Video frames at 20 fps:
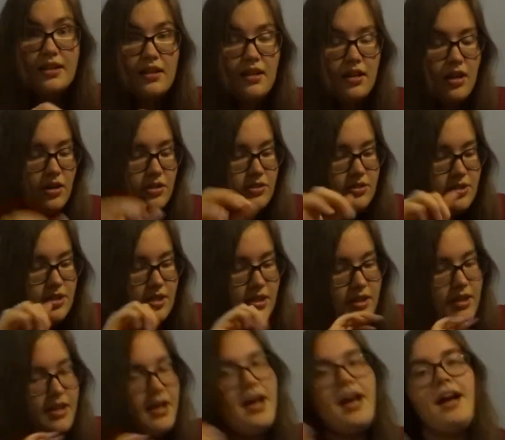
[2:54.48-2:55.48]

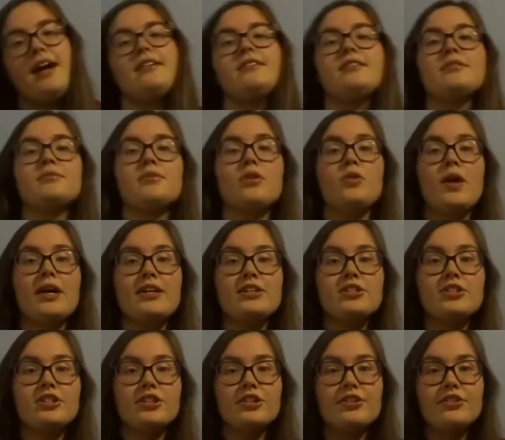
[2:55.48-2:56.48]
I had some
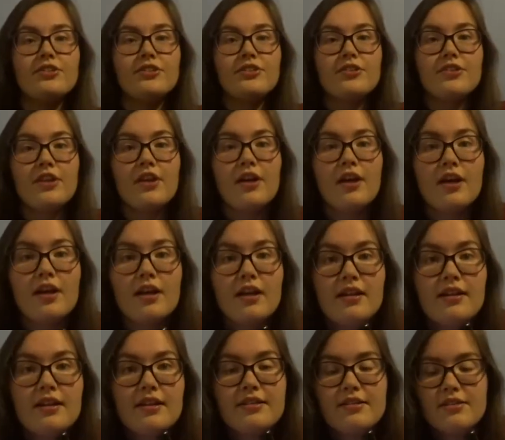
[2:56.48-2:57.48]
questions.
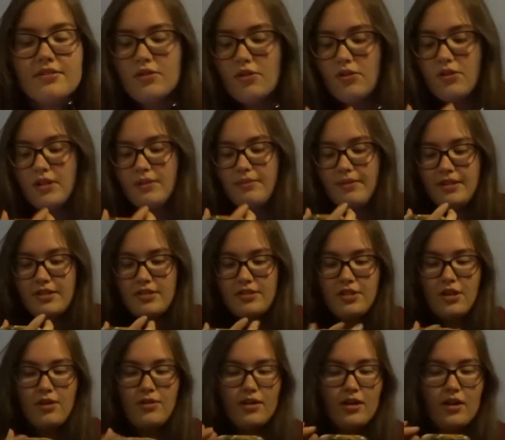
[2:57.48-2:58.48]
This has already been
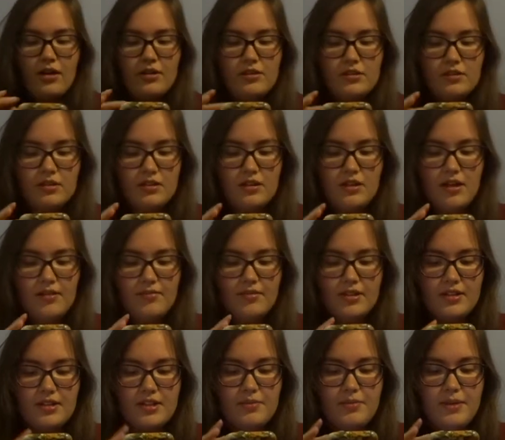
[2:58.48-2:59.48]
so long. I'm
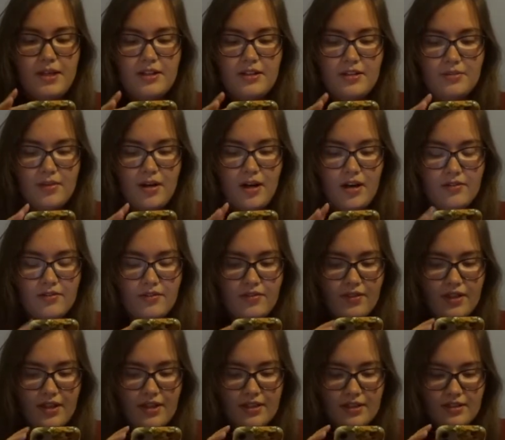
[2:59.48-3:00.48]
gonna speed up half of
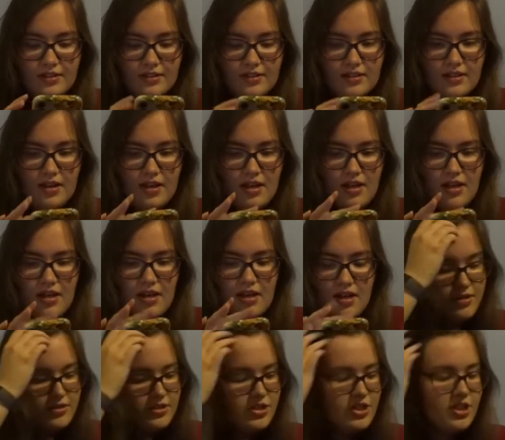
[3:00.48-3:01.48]
this.
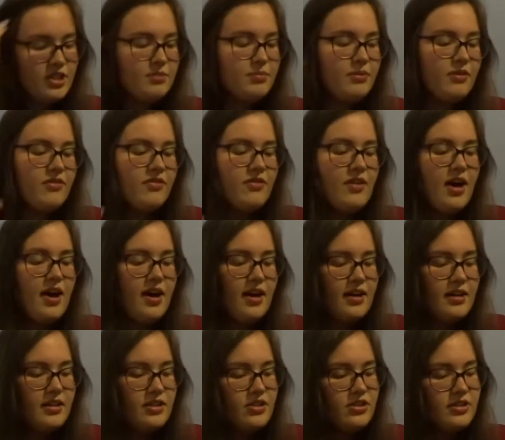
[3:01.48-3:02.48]
Do you
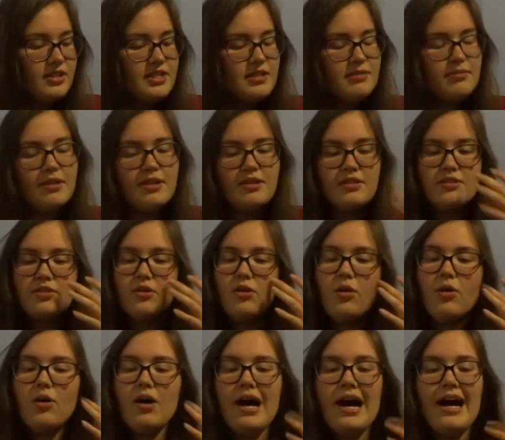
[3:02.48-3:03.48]
prefer Christmas
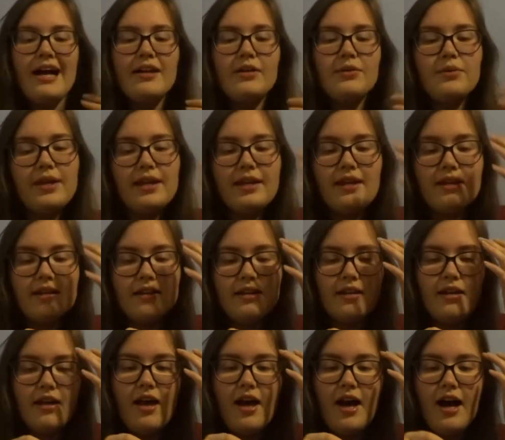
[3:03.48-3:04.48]
or Halloween?
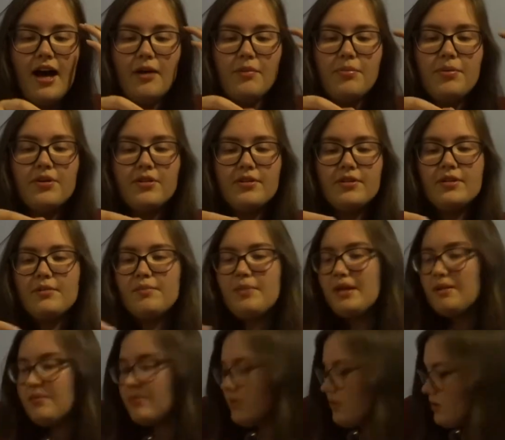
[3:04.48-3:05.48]
I'll put the
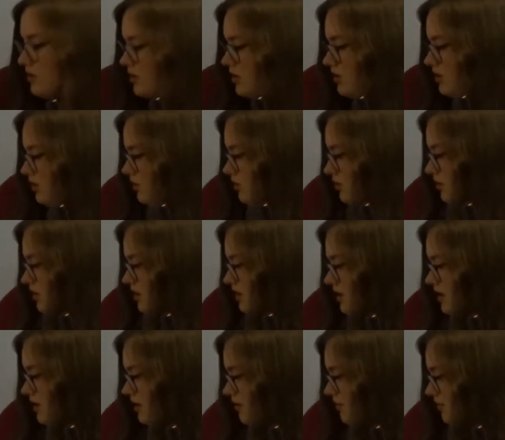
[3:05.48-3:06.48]
people who
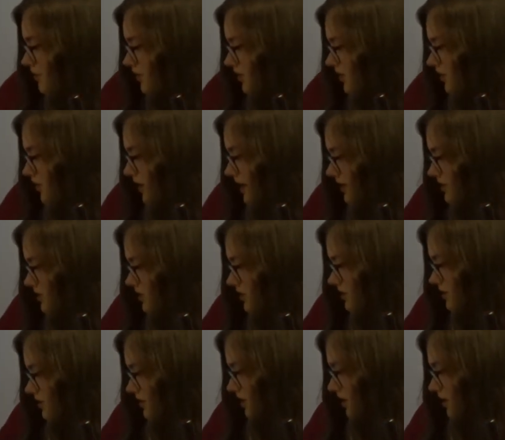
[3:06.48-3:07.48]
put the
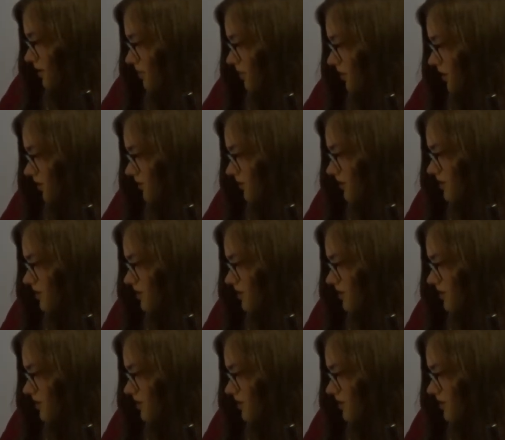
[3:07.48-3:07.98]
questions up on the